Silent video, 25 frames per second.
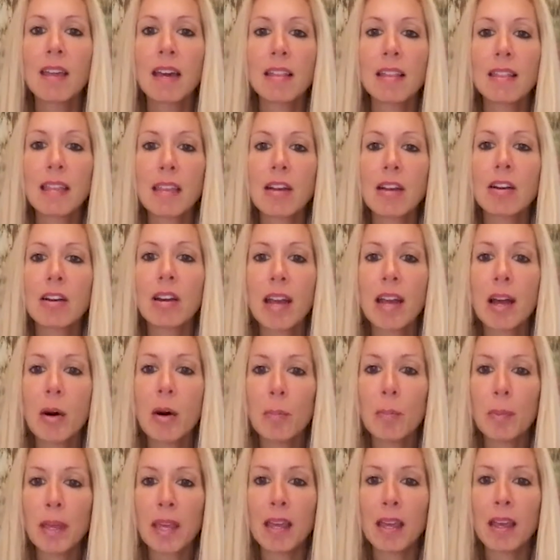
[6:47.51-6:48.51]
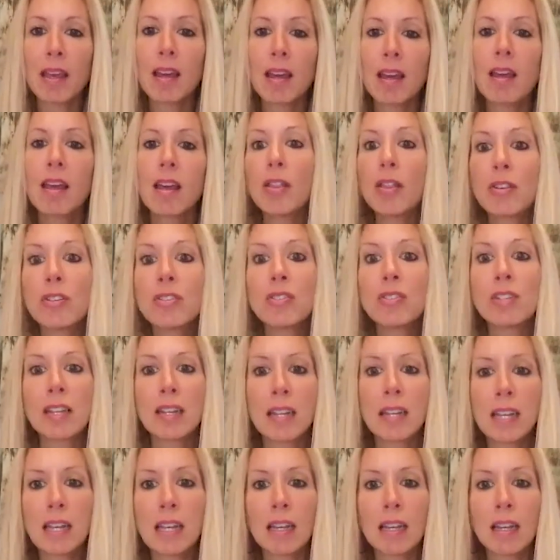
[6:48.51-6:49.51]
that they are helping others
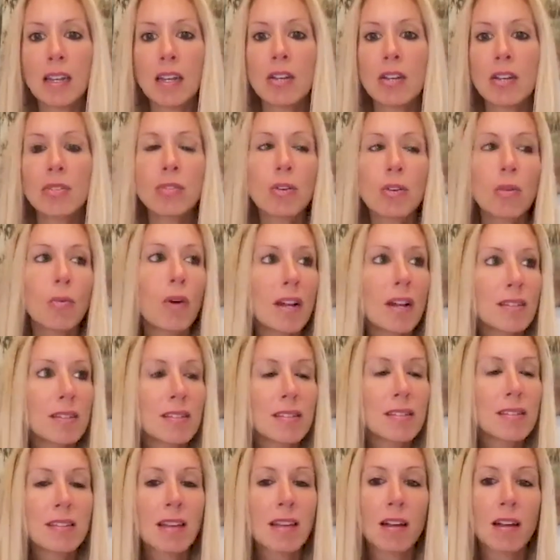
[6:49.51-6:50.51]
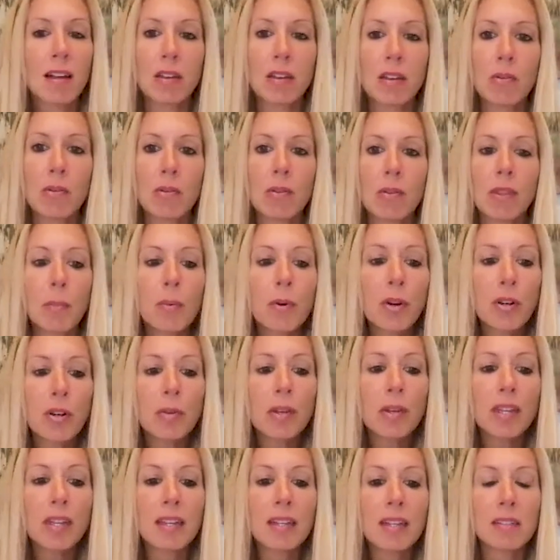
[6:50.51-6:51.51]
in need. So what is this telling you? The
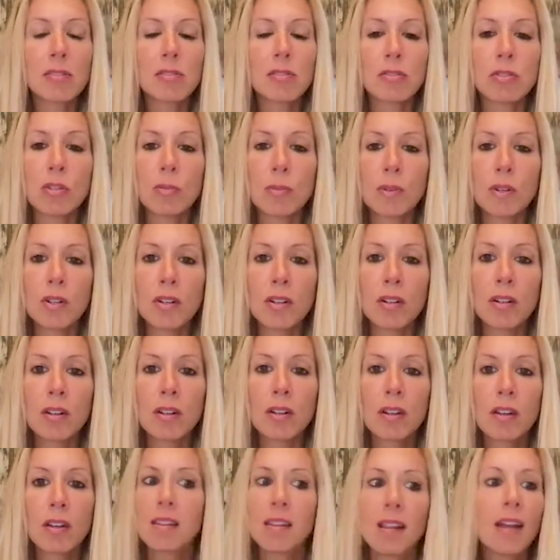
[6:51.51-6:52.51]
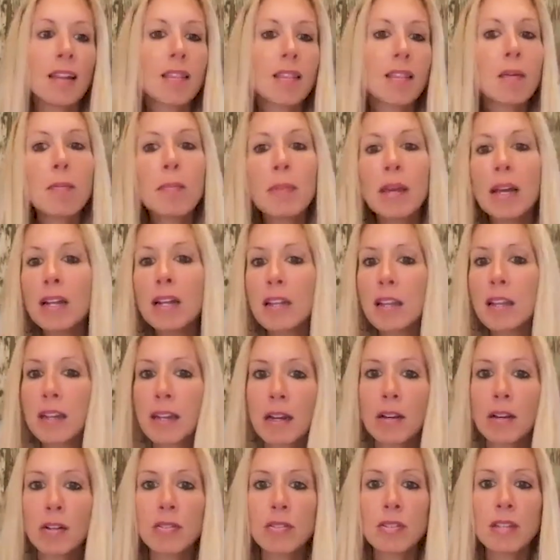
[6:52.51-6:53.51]
Puerto Rican consumer, not the
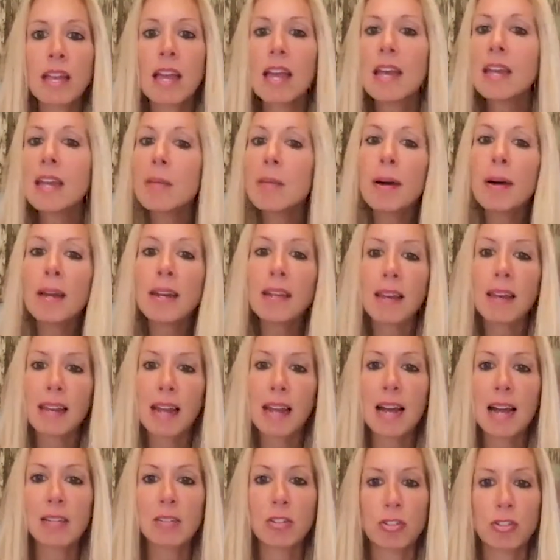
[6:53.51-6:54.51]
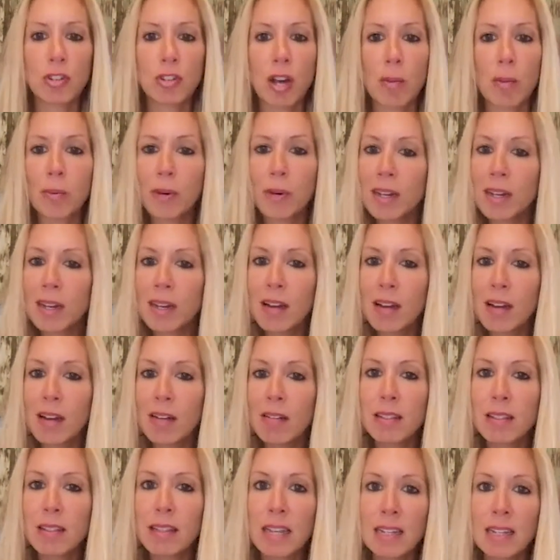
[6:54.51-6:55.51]
millionaires, anybody that has a job right now
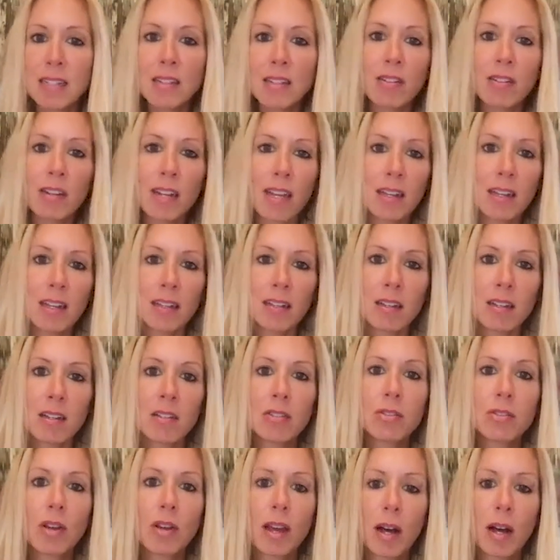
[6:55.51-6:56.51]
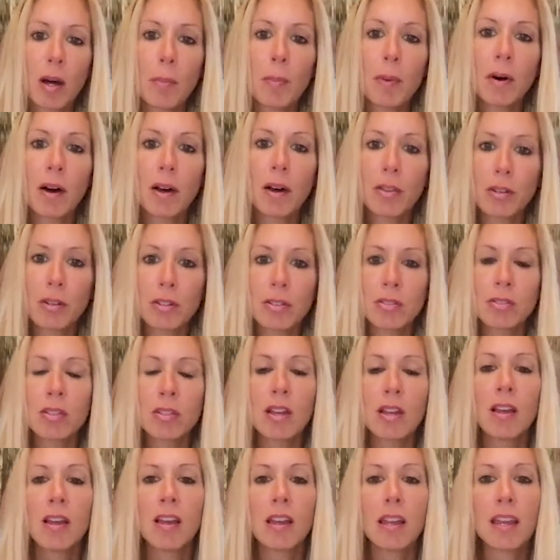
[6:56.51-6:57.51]
is lending their hand to help
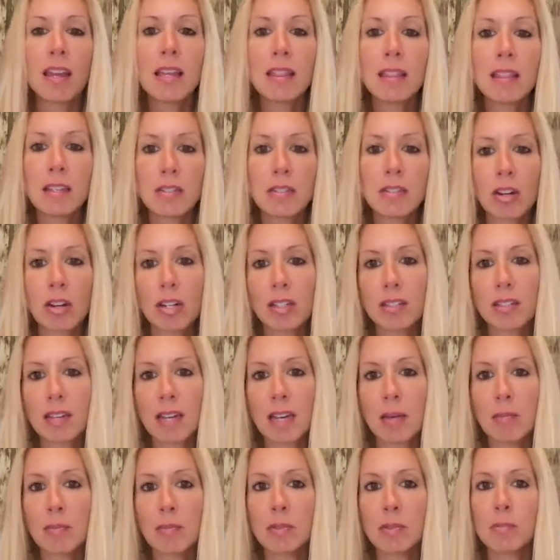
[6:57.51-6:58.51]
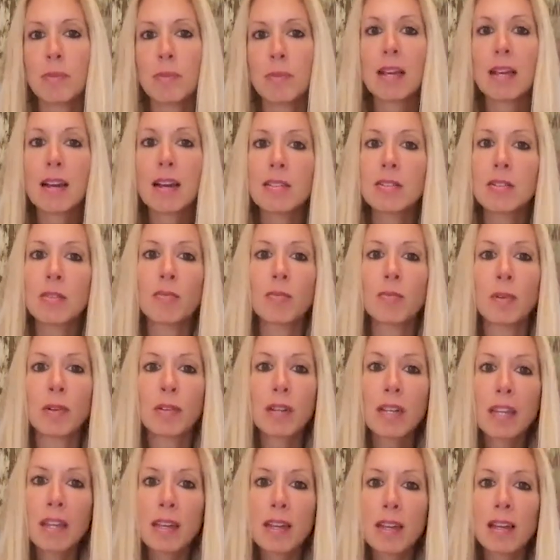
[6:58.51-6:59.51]
others in these hard times. Because of
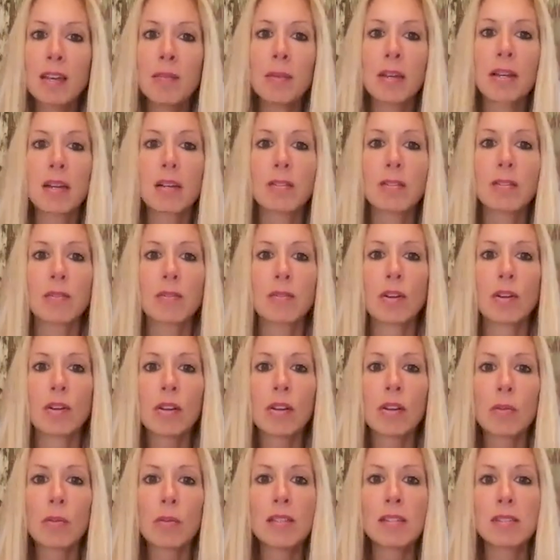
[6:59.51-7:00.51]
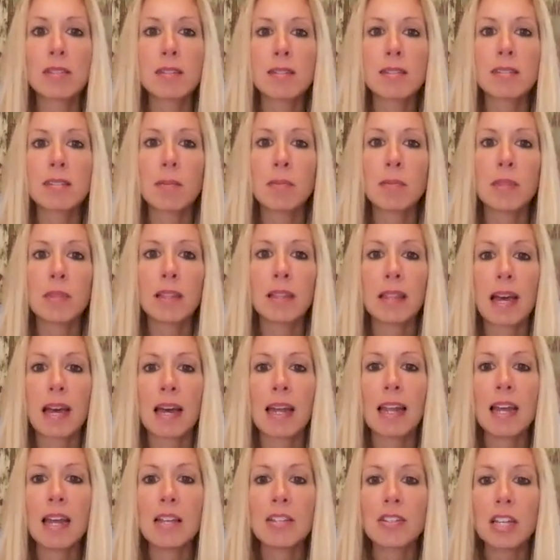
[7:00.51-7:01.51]
Maria and because of the earthquakes, this is something
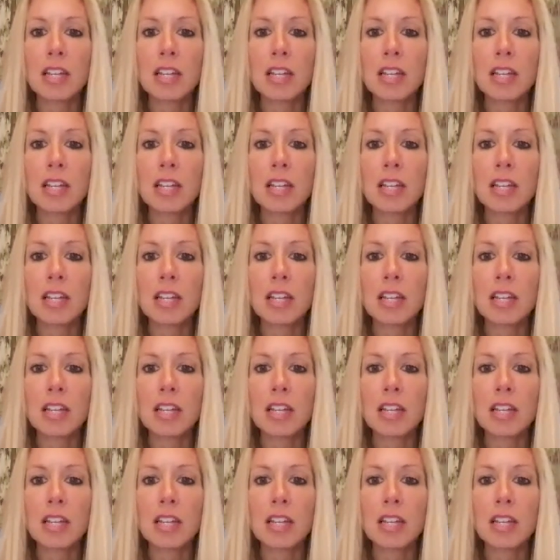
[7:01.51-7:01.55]
that